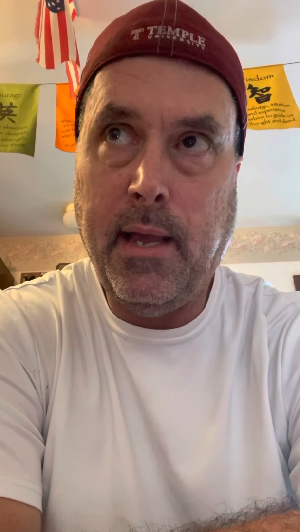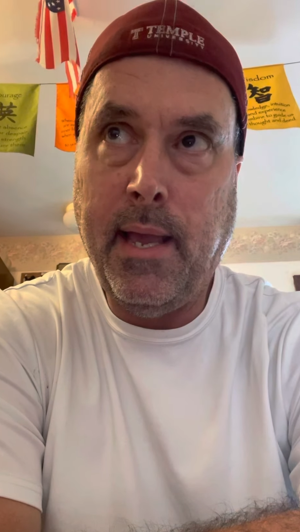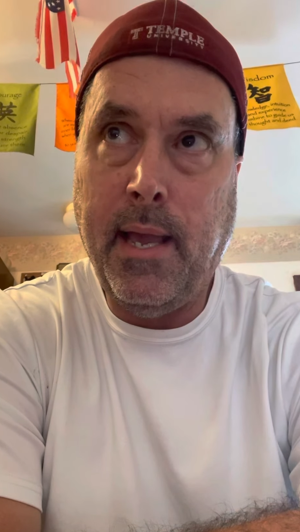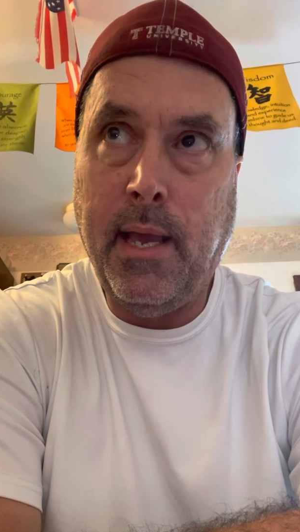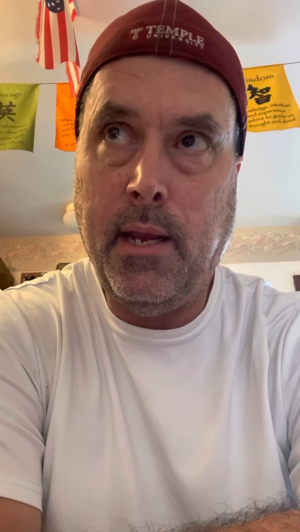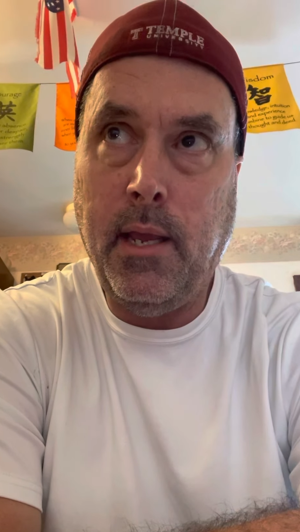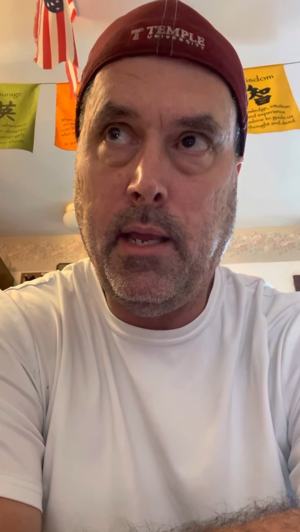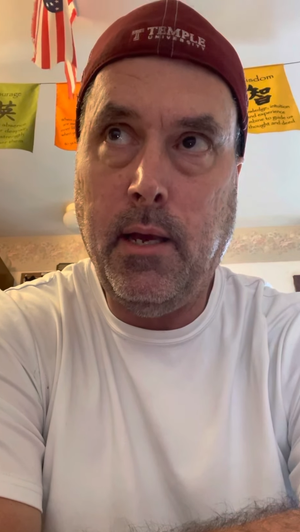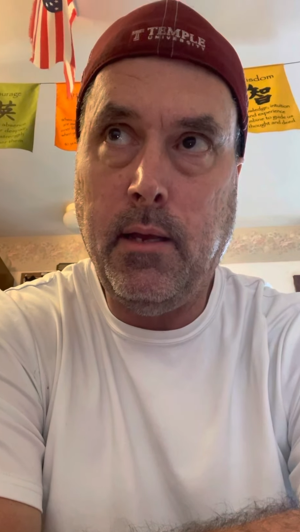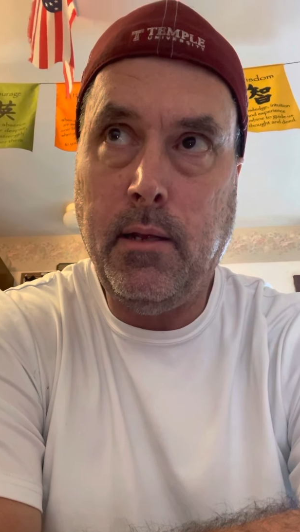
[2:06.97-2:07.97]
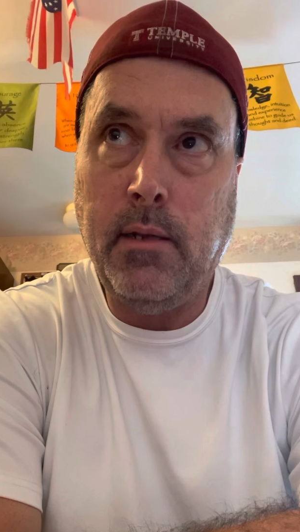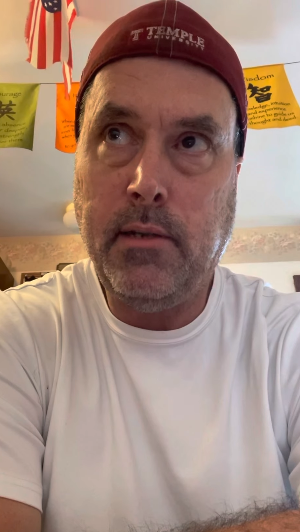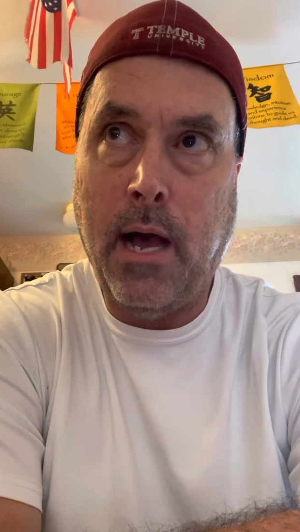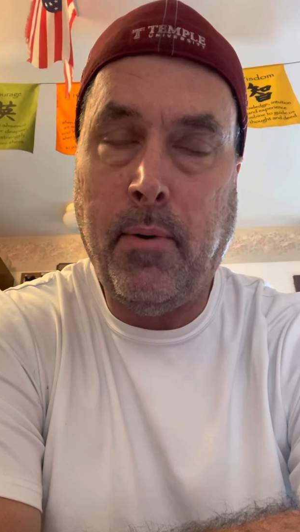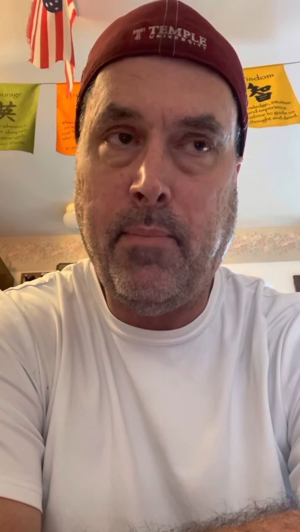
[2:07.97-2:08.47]
I had a
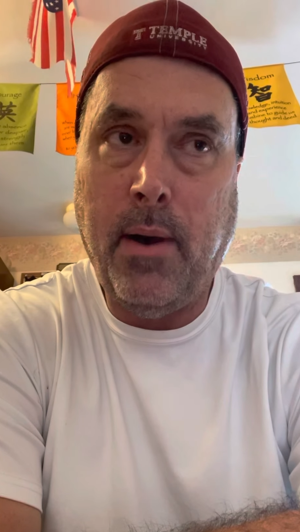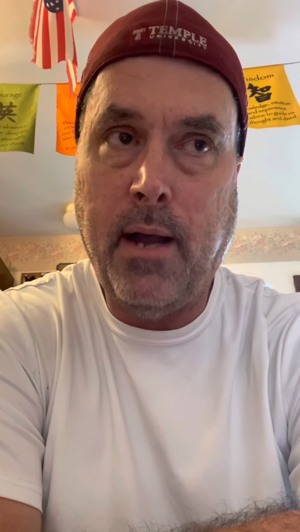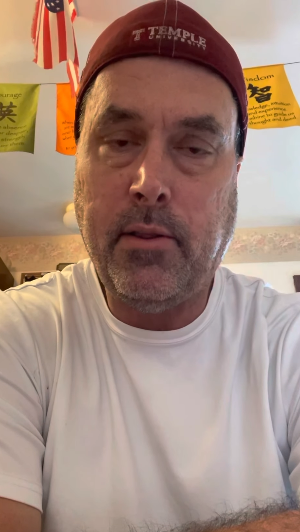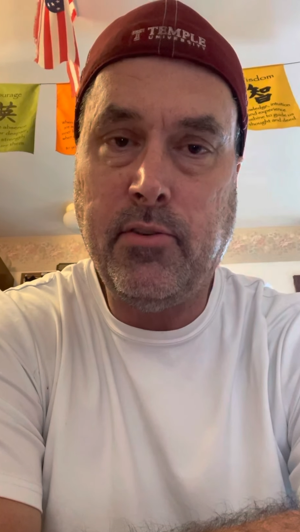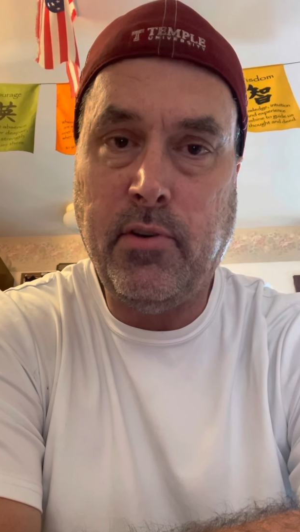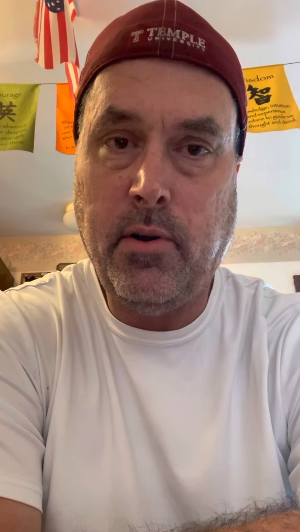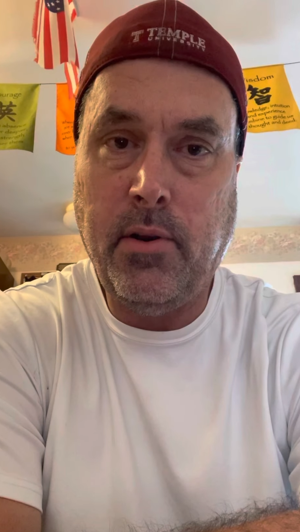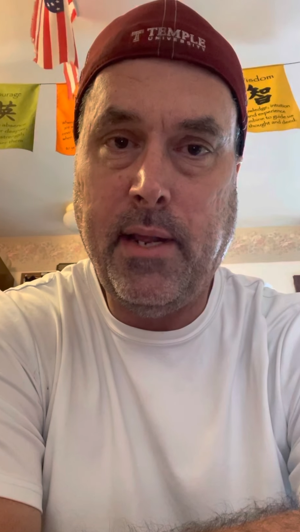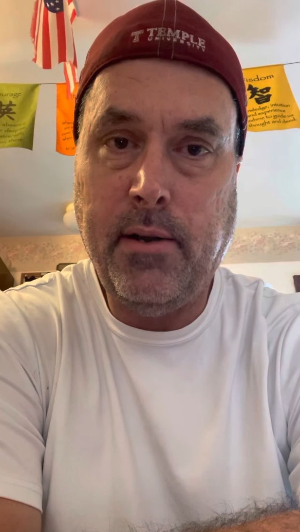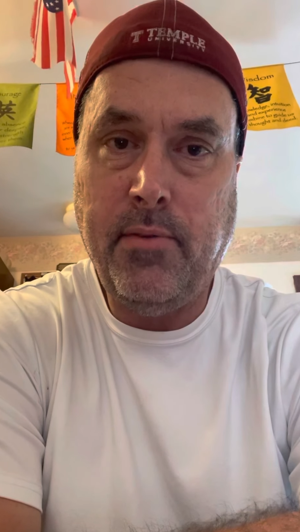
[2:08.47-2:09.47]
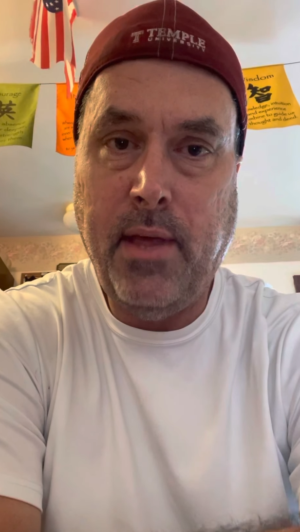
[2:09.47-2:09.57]
Doppelbock, the Trogonator.